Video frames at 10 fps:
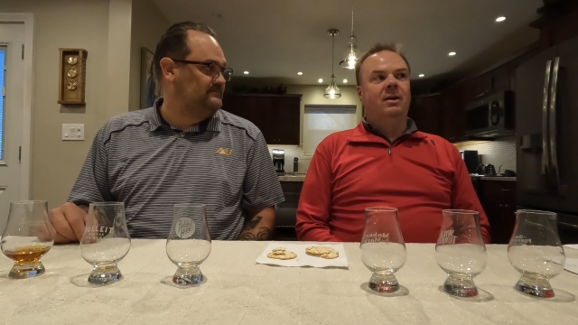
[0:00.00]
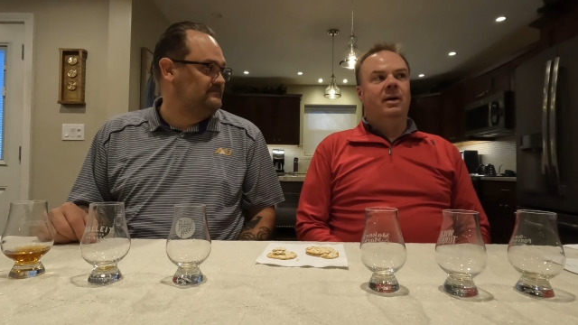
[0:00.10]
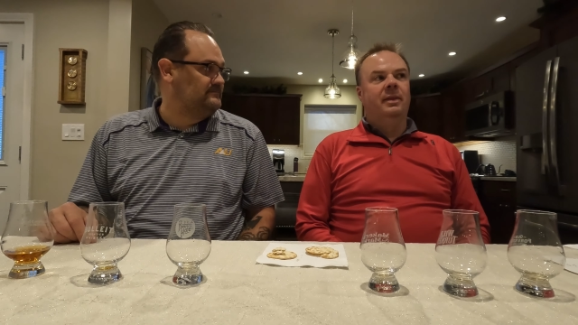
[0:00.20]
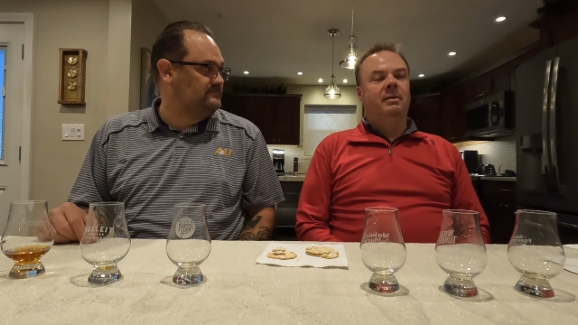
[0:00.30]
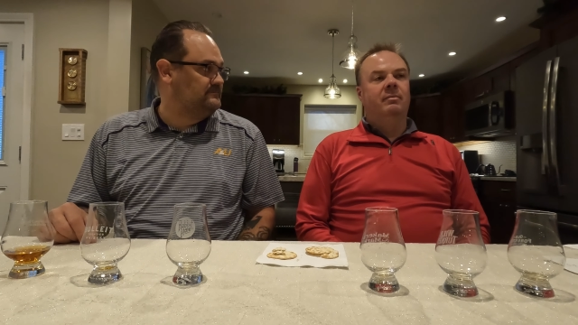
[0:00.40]

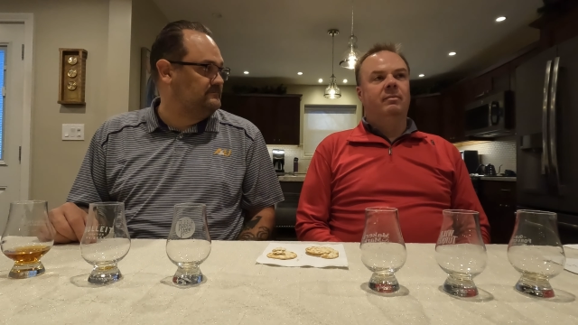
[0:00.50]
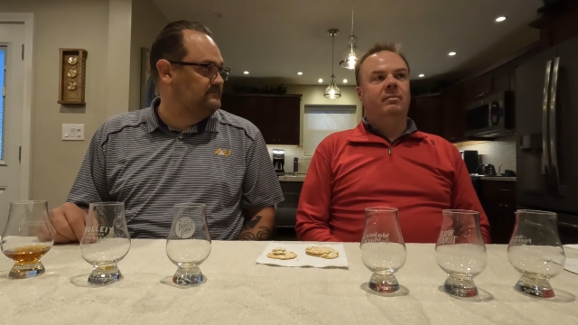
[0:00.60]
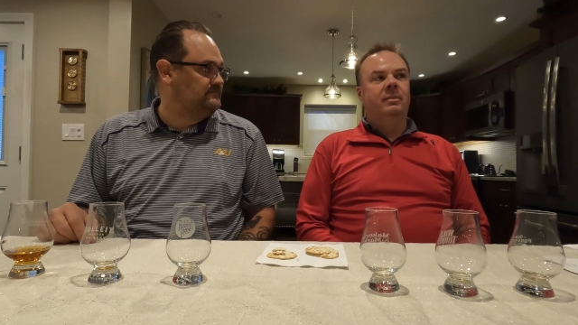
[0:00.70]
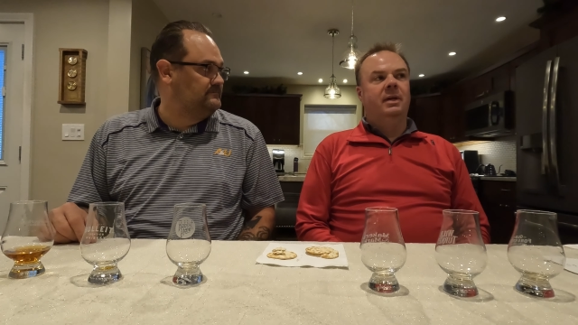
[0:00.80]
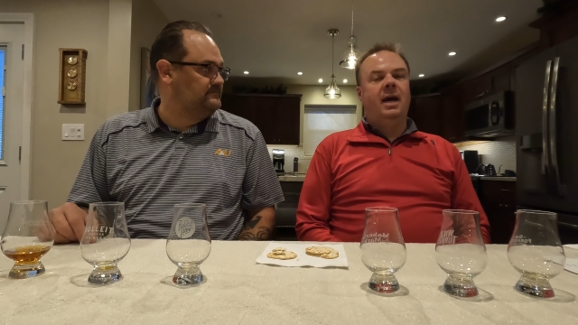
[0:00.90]
Speaker 1: on the
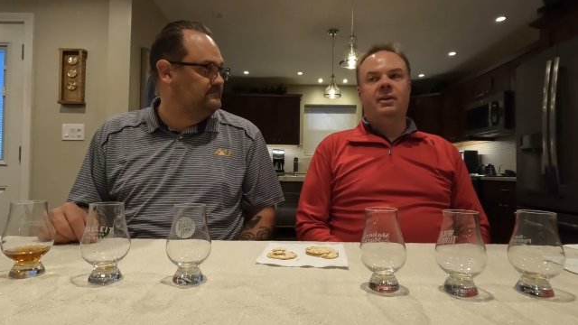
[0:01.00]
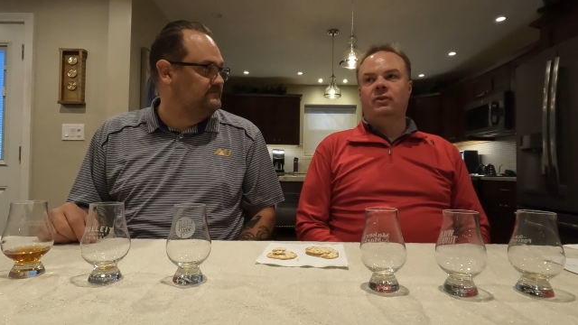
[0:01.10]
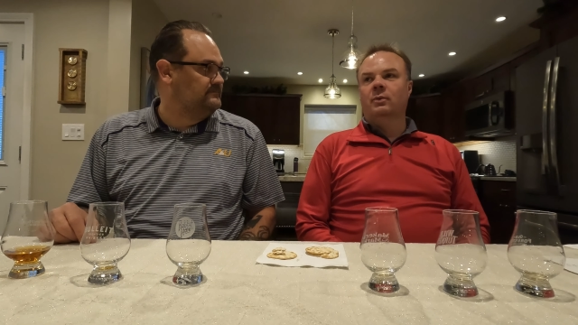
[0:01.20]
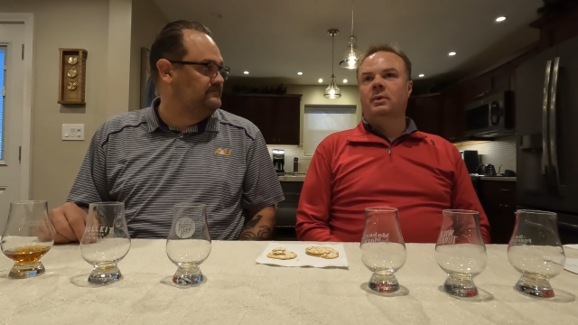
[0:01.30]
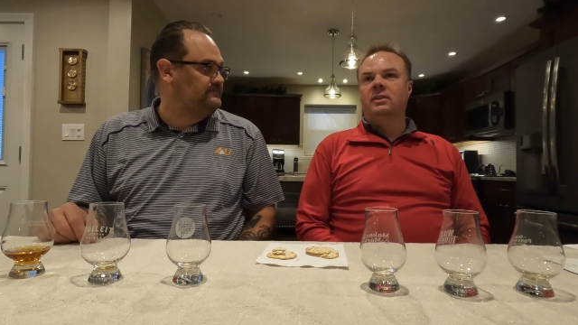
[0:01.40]

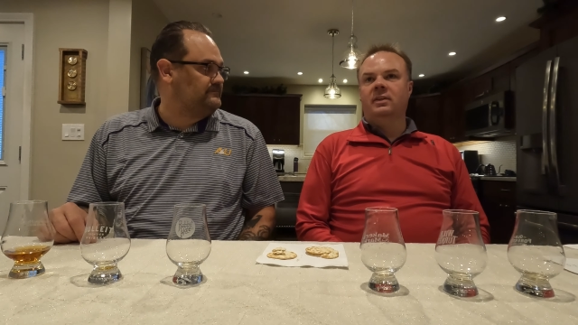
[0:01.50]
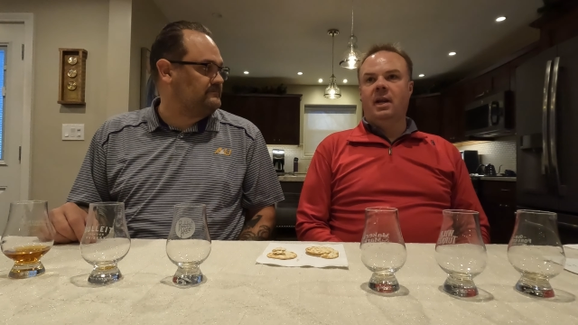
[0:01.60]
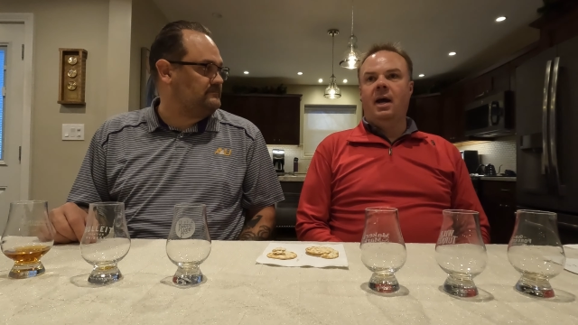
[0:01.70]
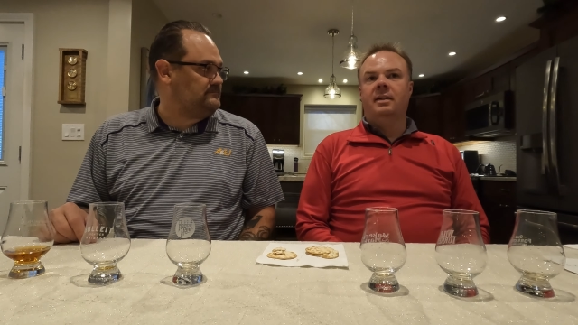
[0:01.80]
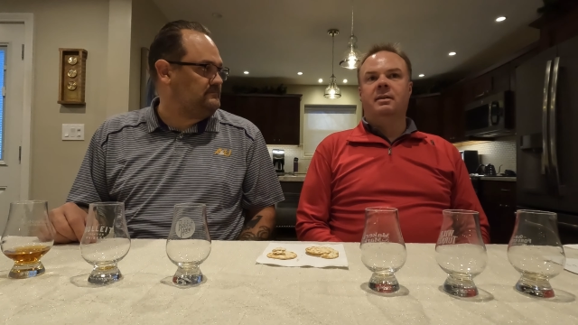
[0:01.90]
nicer ones
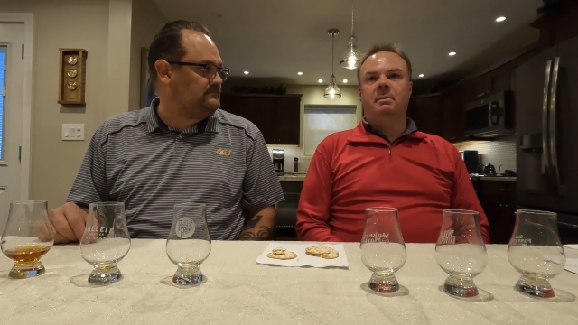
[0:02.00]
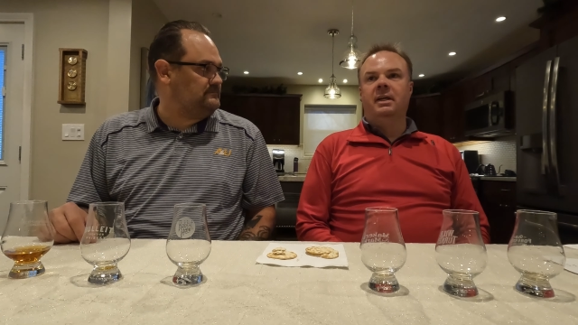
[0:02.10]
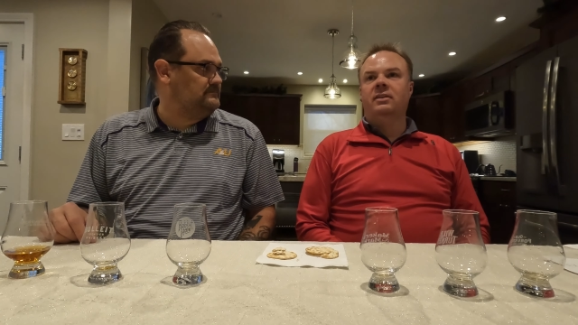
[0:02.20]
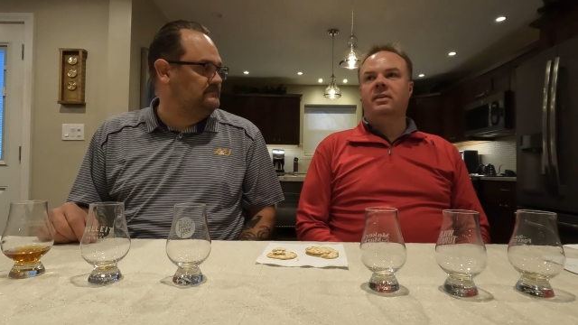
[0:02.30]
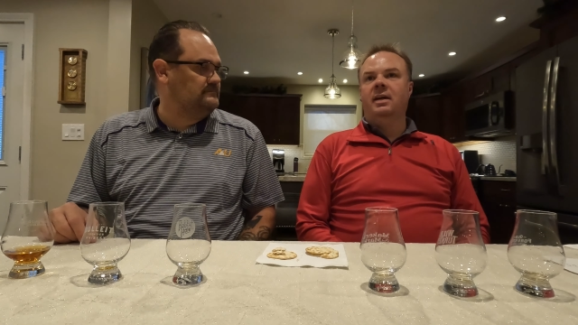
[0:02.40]
not to
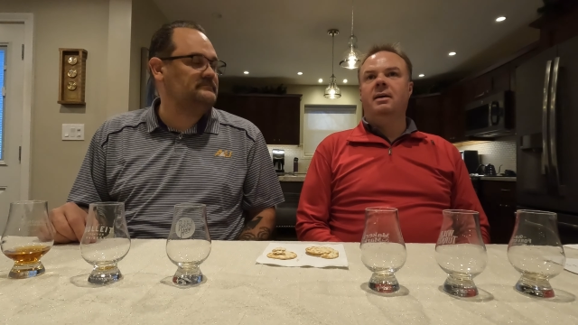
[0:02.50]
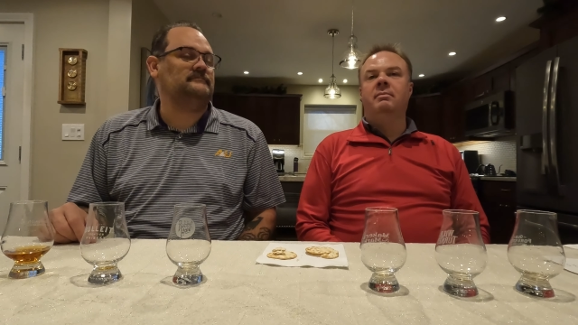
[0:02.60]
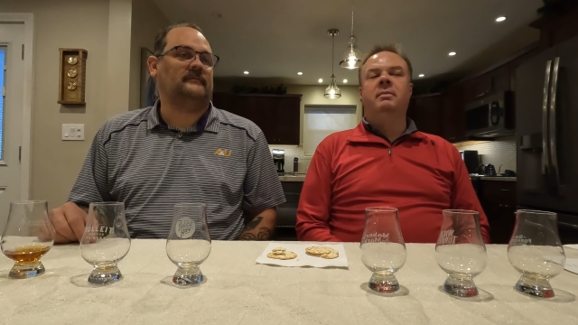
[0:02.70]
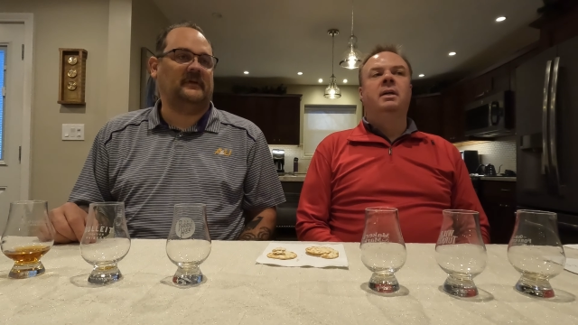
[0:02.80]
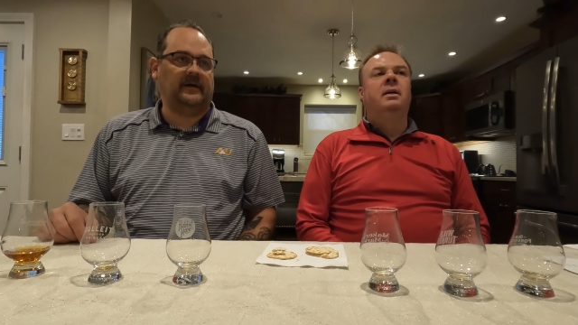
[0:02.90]
mix
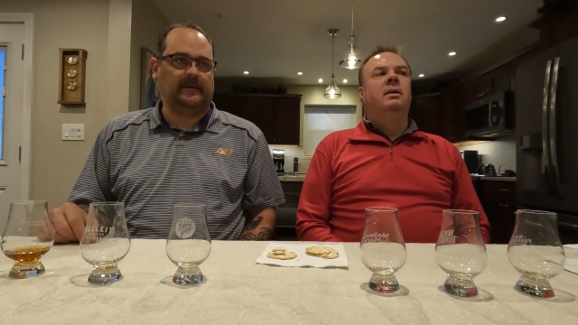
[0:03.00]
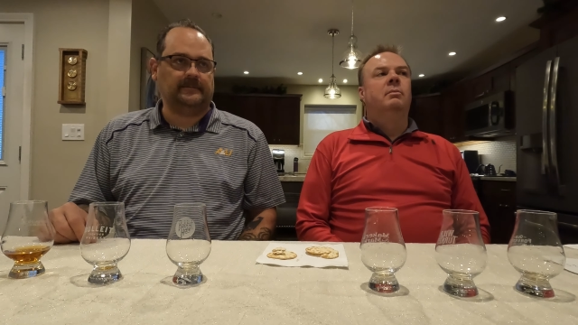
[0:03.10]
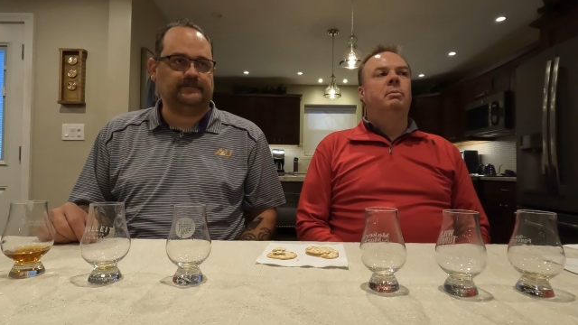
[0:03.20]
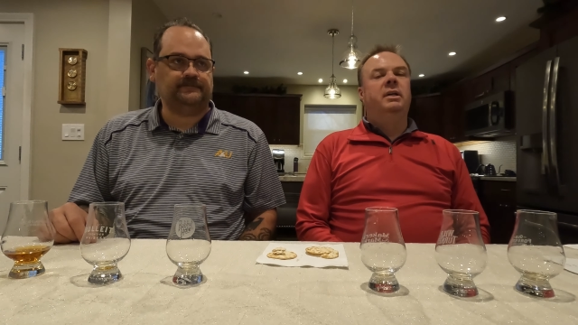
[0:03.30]
them. Yeah.